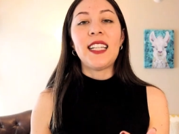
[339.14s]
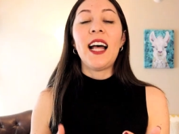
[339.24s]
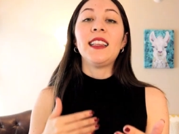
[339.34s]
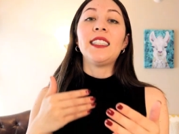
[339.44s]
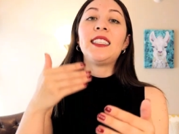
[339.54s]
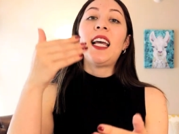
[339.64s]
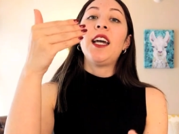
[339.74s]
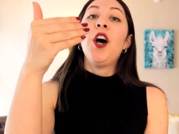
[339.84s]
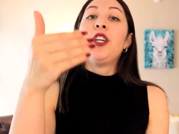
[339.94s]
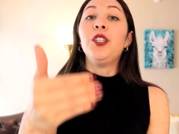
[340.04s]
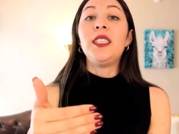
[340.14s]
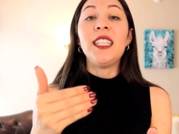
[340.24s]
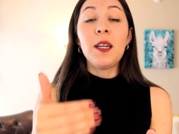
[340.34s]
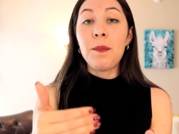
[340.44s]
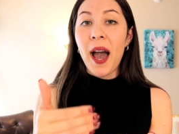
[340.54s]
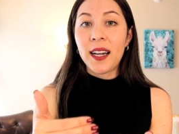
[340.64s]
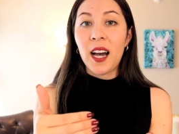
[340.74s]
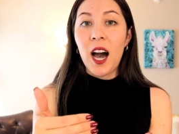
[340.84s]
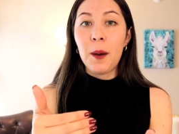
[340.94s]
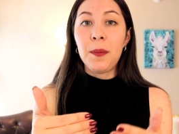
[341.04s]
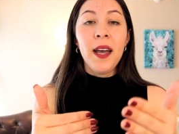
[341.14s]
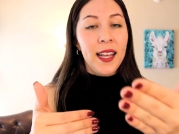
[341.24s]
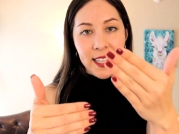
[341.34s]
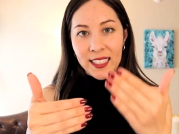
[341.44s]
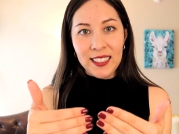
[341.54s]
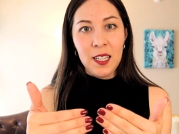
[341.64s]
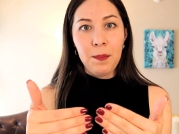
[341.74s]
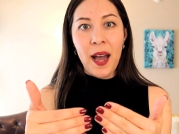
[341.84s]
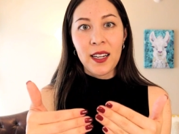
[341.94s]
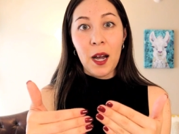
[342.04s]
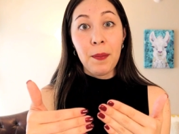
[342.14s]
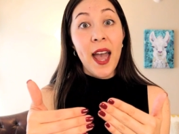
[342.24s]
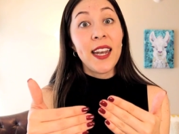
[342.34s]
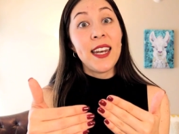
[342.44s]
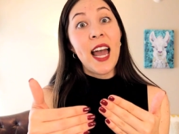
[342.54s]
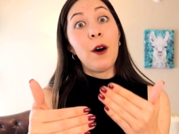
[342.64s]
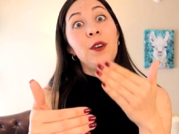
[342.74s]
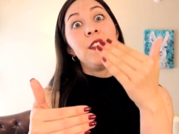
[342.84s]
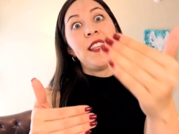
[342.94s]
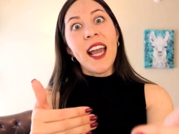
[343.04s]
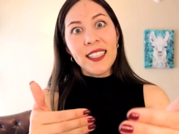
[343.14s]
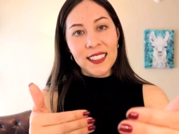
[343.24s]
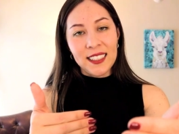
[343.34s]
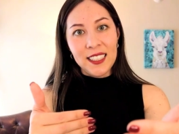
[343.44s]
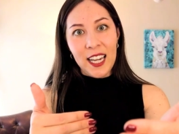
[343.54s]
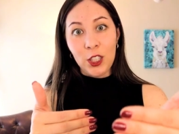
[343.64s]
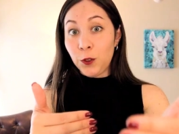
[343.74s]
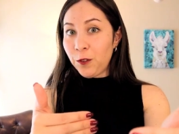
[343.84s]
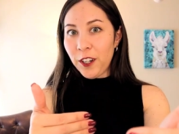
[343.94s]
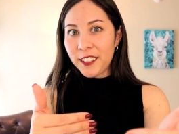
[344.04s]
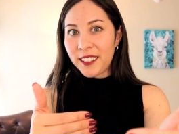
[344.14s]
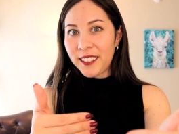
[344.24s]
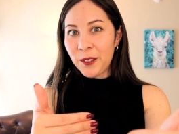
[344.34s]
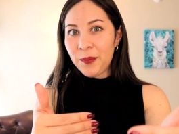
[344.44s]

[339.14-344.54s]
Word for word: that, let's say you sync back up, they sync back up, and then now they disengage first.